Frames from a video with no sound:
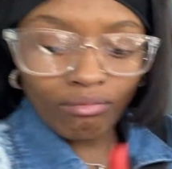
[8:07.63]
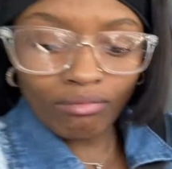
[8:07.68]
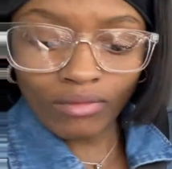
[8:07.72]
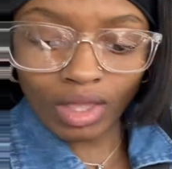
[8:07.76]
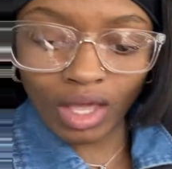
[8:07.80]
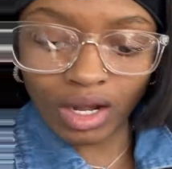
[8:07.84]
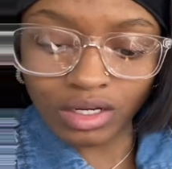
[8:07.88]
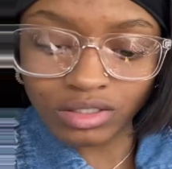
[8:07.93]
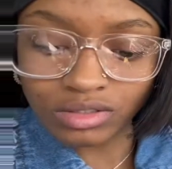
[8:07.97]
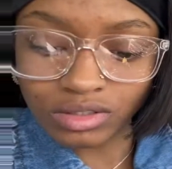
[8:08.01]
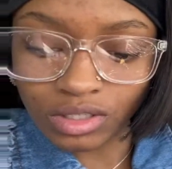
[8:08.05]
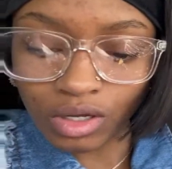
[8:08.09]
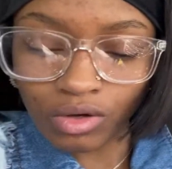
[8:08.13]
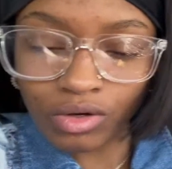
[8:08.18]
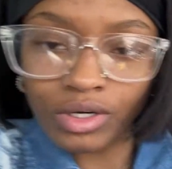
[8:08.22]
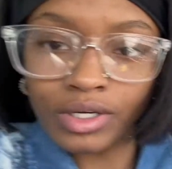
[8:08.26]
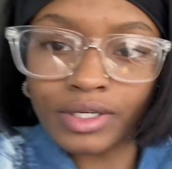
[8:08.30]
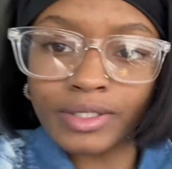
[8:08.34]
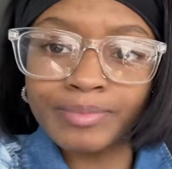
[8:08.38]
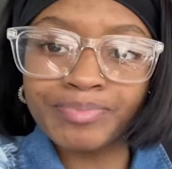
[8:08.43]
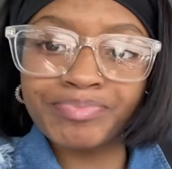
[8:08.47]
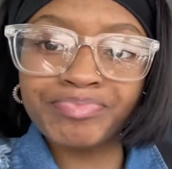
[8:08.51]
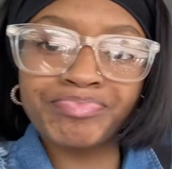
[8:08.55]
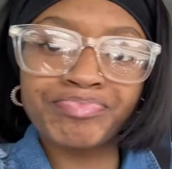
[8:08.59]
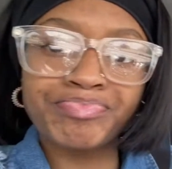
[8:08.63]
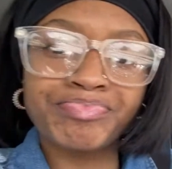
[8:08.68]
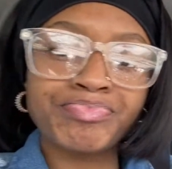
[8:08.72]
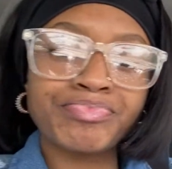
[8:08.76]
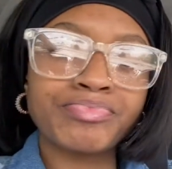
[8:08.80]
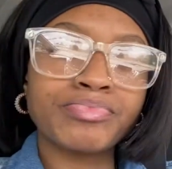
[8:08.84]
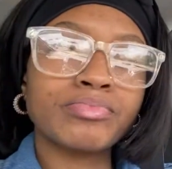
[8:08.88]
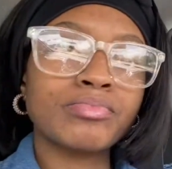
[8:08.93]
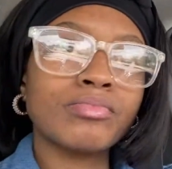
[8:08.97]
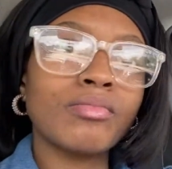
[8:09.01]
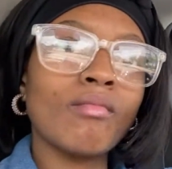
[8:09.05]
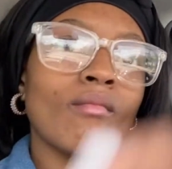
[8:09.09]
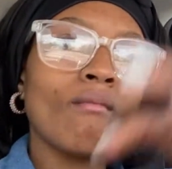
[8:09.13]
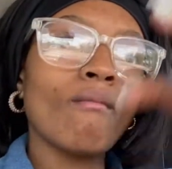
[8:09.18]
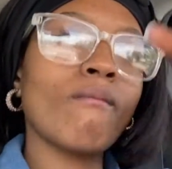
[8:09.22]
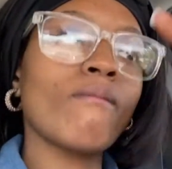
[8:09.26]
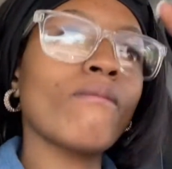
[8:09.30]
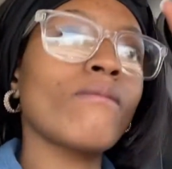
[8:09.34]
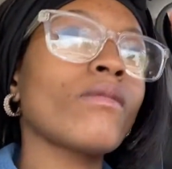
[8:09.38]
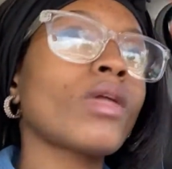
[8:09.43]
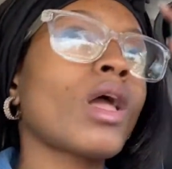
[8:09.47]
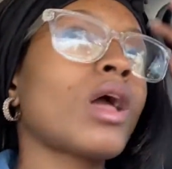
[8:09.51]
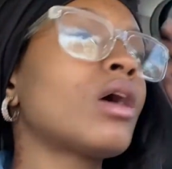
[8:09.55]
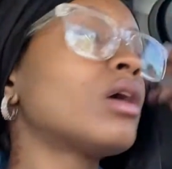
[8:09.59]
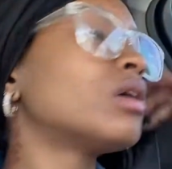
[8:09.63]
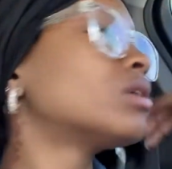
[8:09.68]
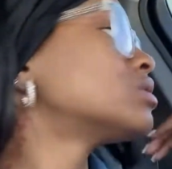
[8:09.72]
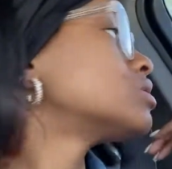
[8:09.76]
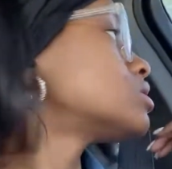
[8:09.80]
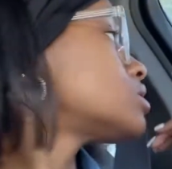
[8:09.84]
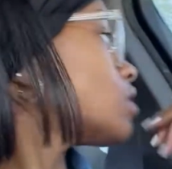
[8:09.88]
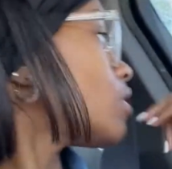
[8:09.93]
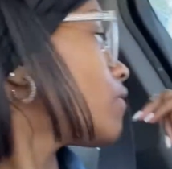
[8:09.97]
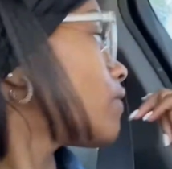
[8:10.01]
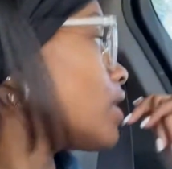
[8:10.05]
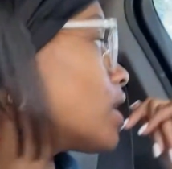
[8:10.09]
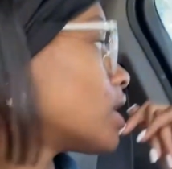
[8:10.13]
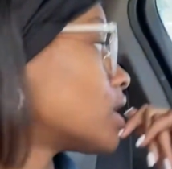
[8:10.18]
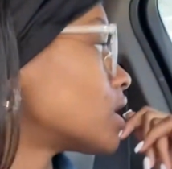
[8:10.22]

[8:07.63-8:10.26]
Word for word: And it's so good. So very